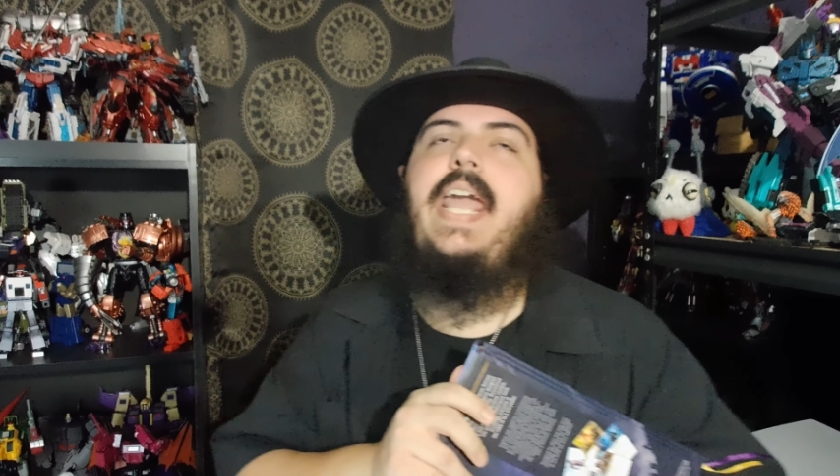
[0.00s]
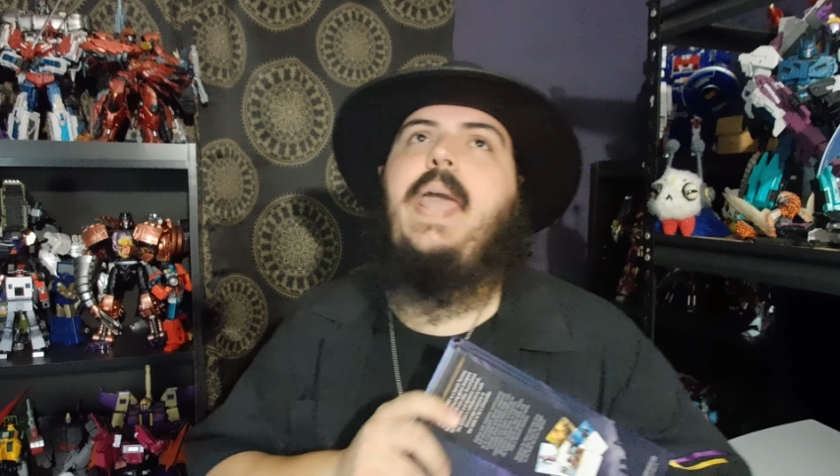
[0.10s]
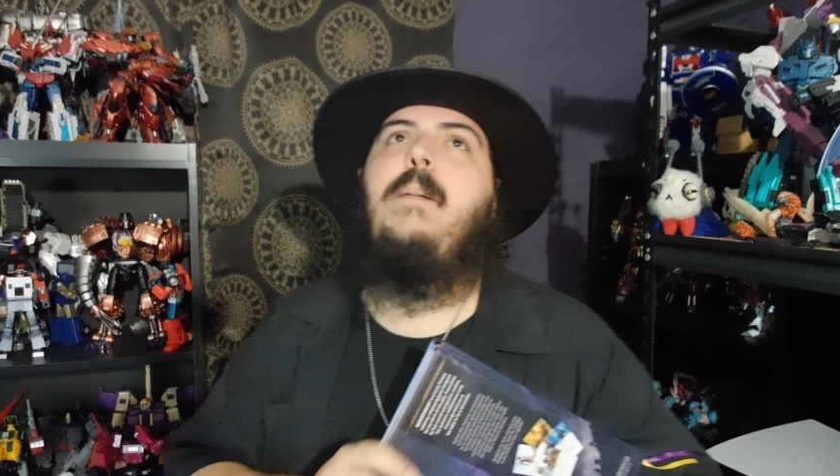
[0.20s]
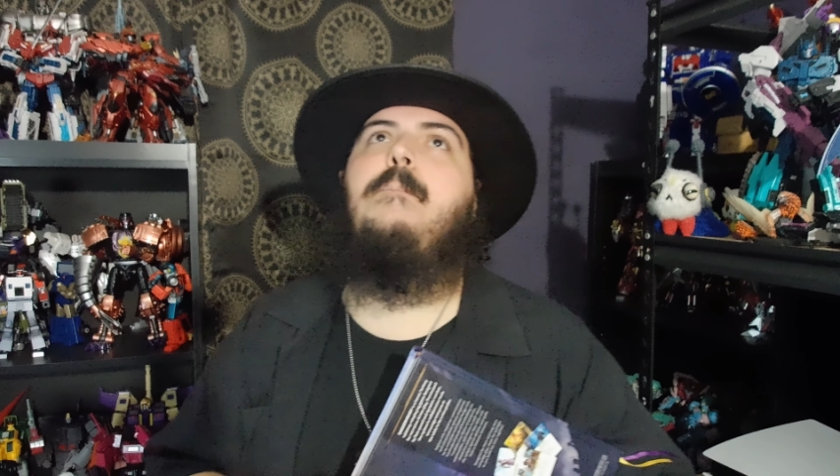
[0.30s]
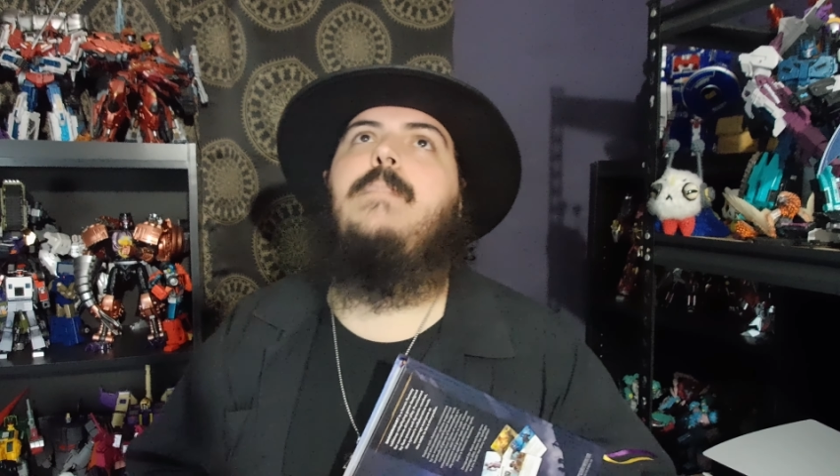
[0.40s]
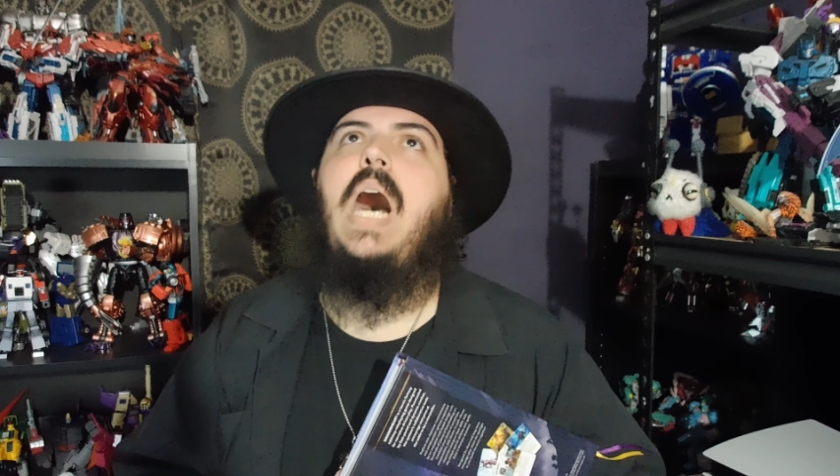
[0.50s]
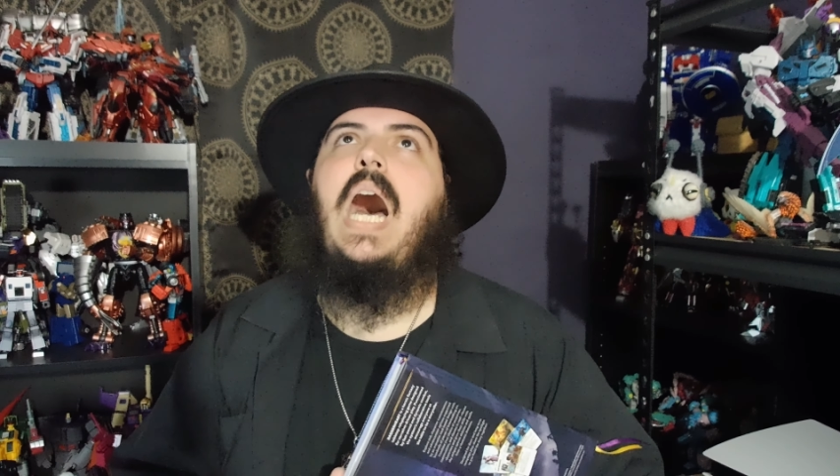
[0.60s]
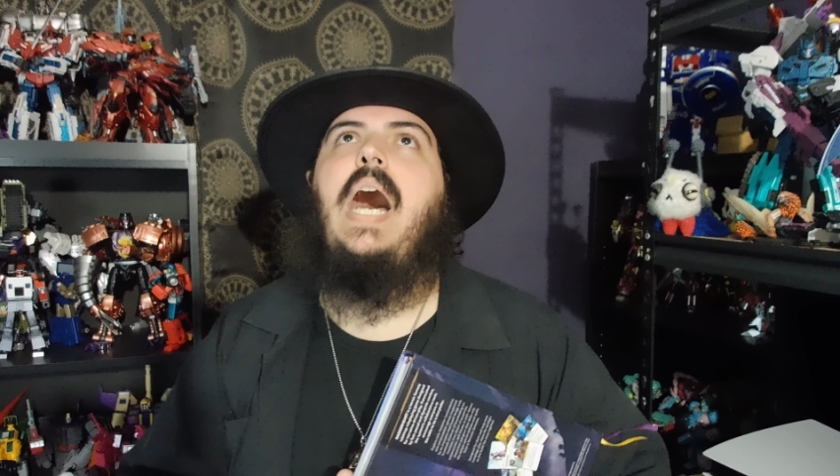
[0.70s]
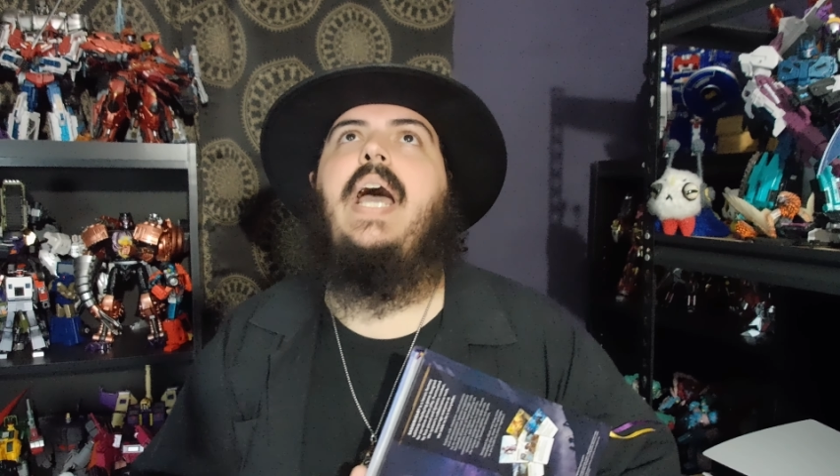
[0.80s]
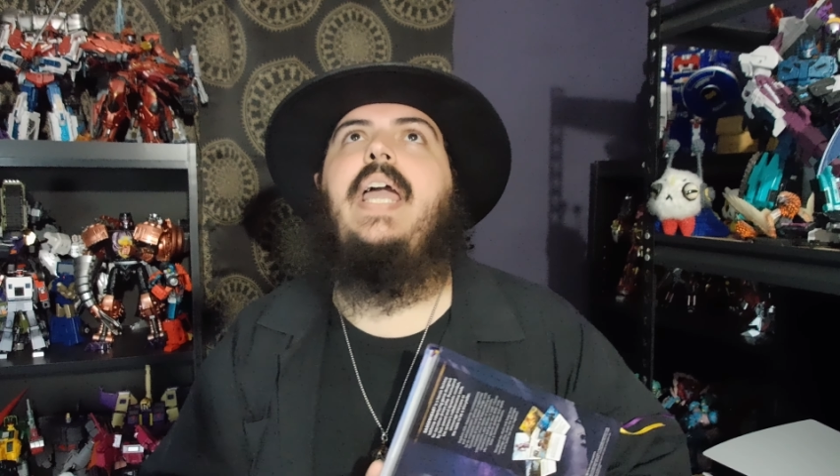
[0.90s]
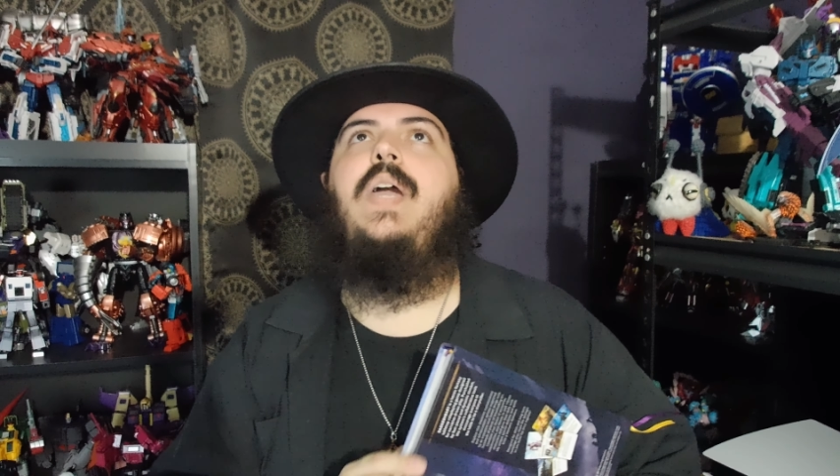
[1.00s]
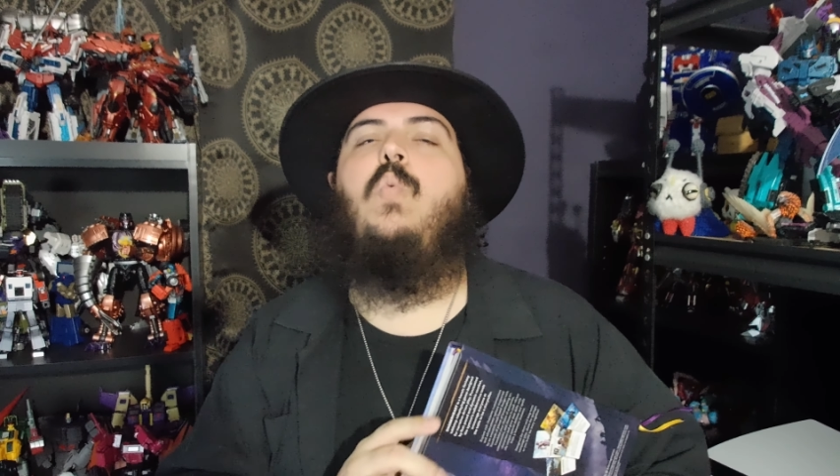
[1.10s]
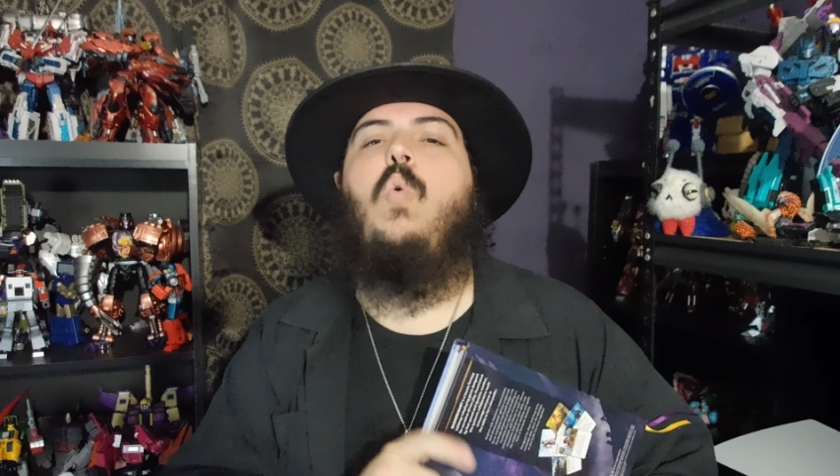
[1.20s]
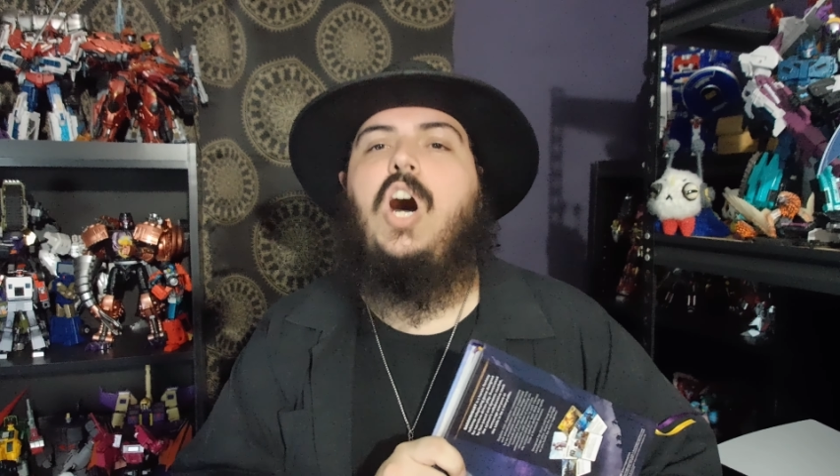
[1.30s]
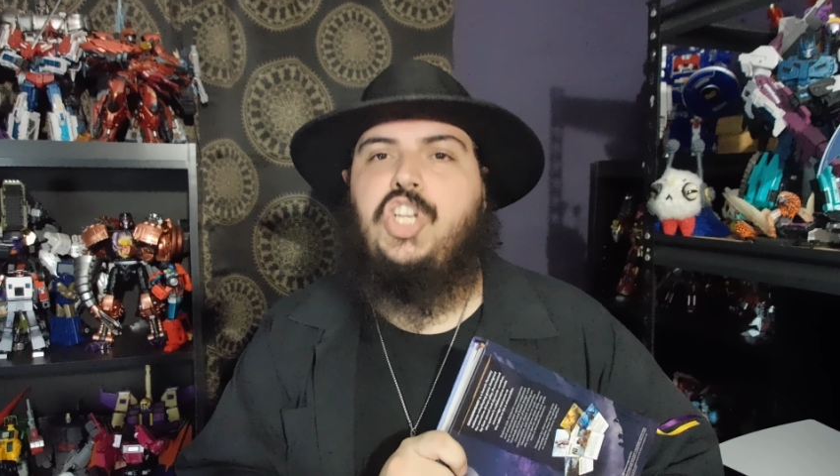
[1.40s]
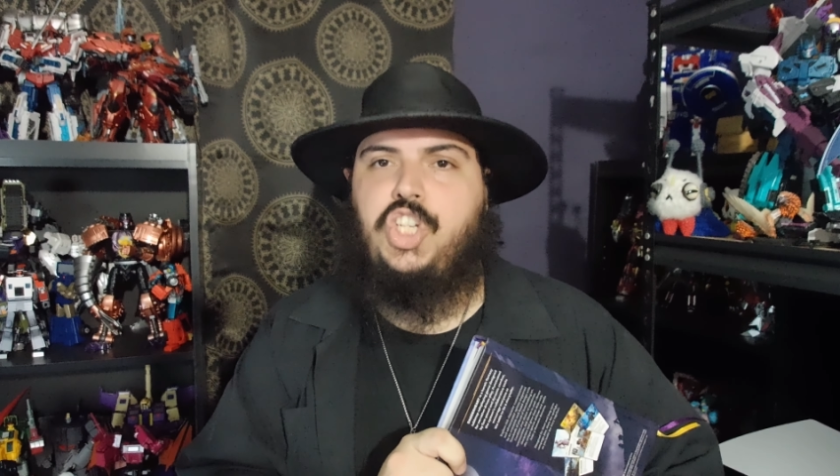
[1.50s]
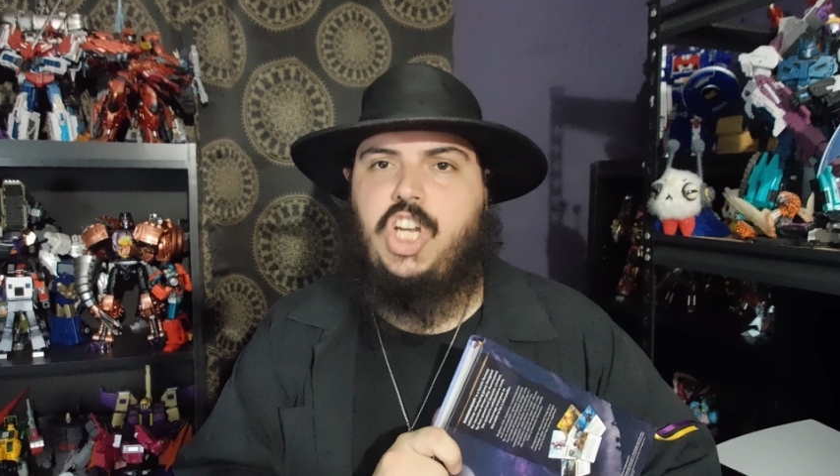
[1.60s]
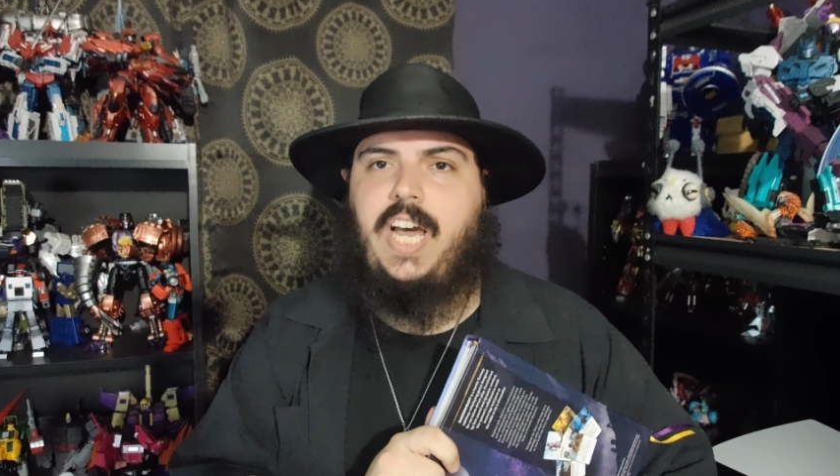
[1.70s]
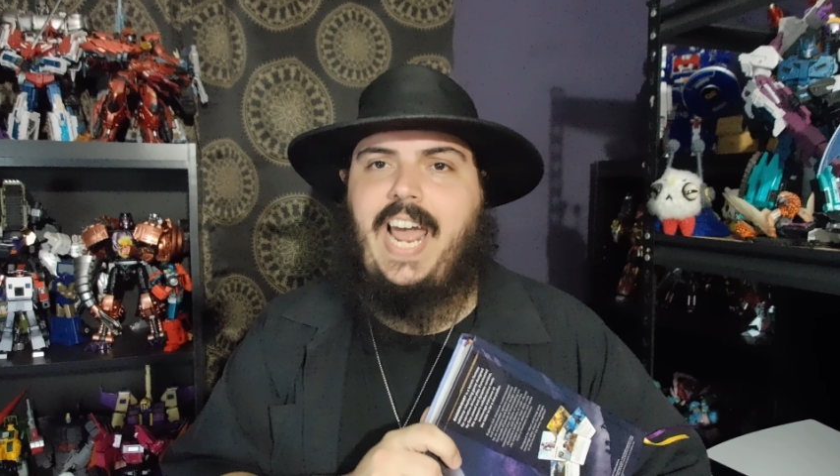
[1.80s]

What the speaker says: in my one shot,